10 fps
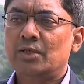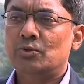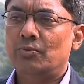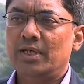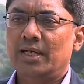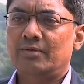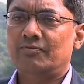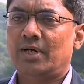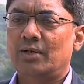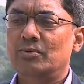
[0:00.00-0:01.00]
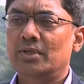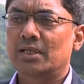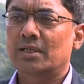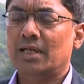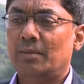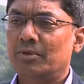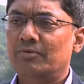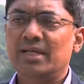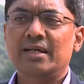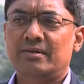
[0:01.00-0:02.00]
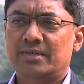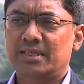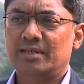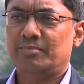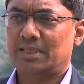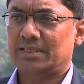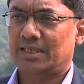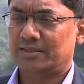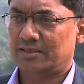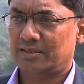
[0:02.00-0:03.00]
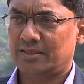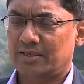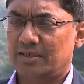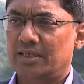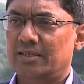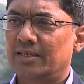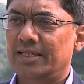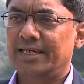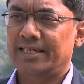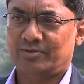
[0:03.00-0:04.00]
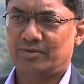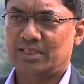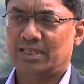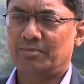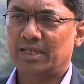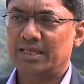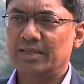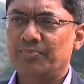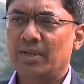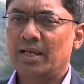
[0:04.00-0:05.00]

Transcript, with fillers: So we had found a couple of very interesting pulsars uh, in the early days of the GMRT.